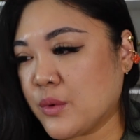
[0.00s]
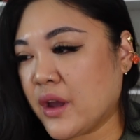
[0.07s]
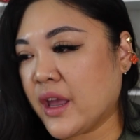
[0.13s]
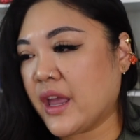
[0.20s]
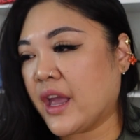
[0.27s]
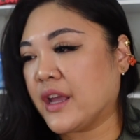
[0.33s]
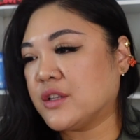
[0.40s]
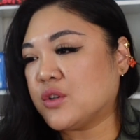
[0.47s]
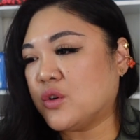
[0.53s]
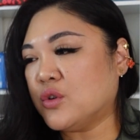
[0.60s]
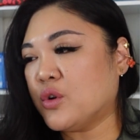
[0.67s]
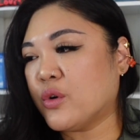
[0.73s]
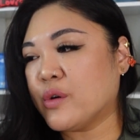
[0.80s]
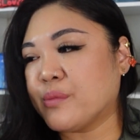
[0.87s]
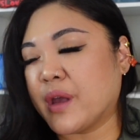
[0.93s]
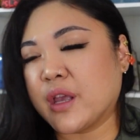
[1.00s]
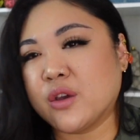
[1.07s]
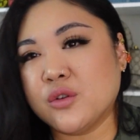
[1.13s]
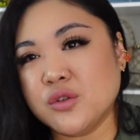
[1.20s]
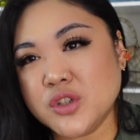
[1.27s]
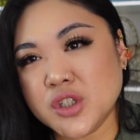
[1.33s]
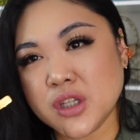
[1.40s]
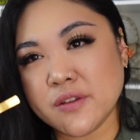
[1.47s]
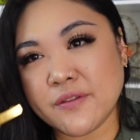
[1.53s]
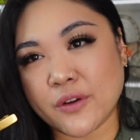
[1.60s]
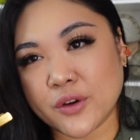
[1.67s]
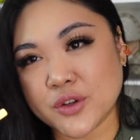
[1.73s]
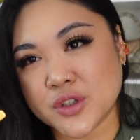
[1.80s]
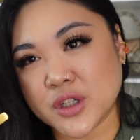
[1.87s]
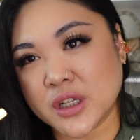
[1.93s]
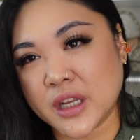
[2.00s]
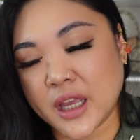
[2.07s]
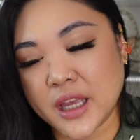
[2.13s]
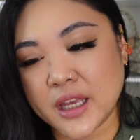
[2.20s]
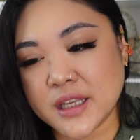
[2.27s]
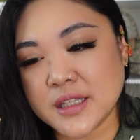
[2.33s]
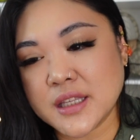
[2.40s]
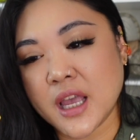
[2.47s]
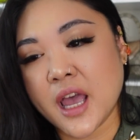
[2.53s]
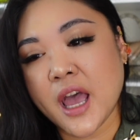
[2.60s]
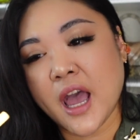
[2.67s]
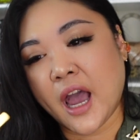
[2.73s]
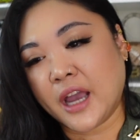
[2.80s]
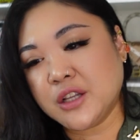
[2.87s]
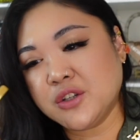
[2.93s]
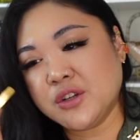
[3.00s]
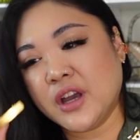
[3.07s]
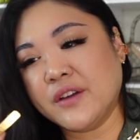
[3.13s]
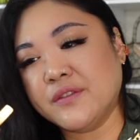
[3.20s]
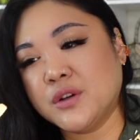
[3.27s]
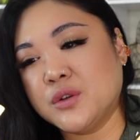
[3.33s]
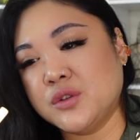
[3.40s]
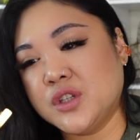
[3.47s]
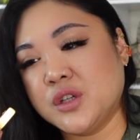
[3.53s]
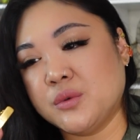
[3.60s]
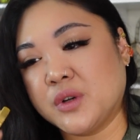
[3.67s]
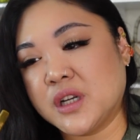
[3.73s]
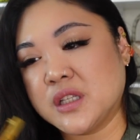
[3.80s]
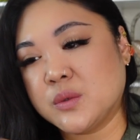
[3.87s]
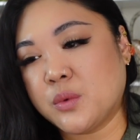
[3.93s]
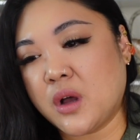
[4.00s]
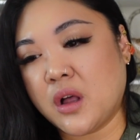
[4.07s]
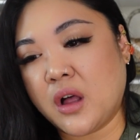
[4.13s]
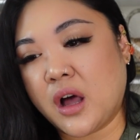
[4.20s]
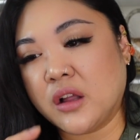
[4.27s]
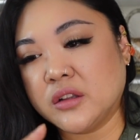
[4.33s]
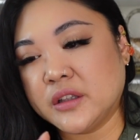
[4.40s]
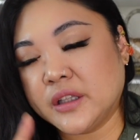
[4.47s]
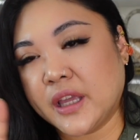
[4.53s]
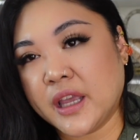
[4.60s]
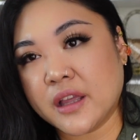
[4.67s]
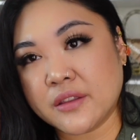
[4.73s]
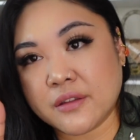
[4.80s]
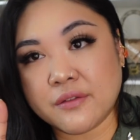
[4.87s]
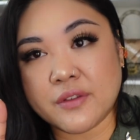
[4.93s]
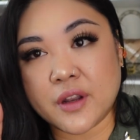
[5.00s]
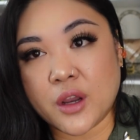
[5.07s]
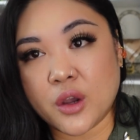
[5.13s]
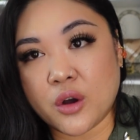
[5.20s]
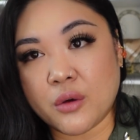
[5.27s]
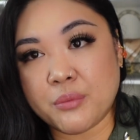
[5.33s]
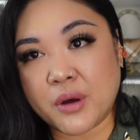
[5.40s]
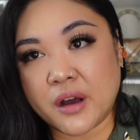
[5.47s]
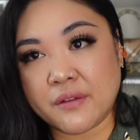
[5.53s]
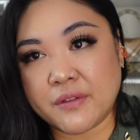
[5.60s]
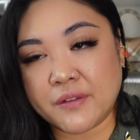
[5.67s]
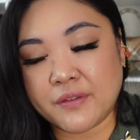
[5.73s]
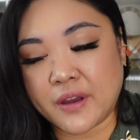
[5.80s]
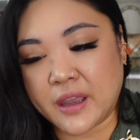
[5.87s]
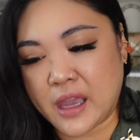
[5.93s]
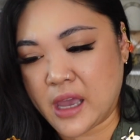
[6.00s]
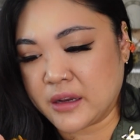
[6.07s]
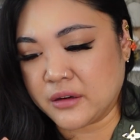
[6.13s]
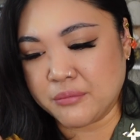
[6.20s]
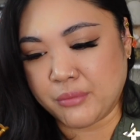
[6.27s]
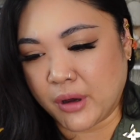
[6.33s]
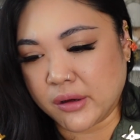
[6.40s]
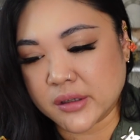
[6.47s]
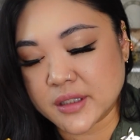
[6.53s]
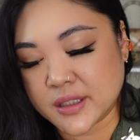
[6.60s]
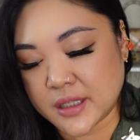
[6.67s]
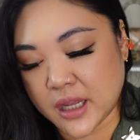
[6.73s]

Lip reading: why I don't know where my Gucci version is. I do have a Gucci one as well. I'll link the video above if I had unboxed